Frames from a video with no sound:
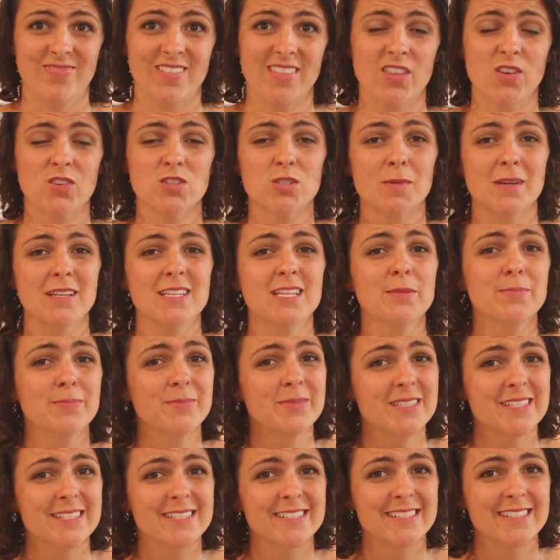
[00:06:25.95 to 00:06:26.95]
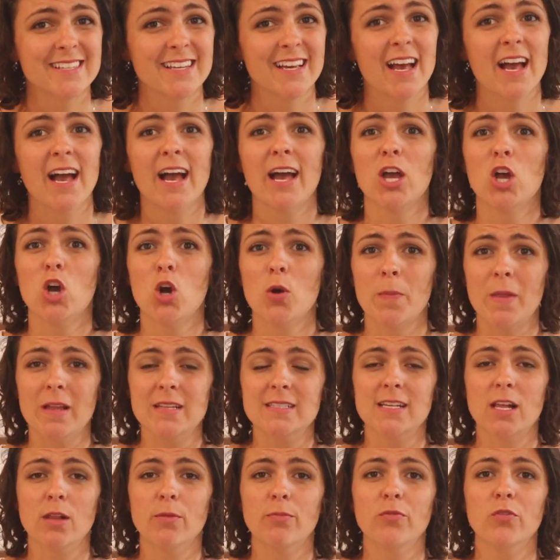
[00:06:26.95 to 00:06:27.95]
Those are my tips. I hope
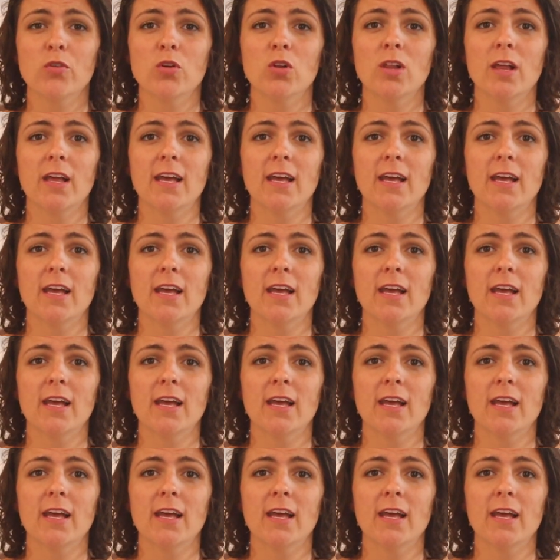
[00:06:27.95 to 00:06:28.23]
that's helpful,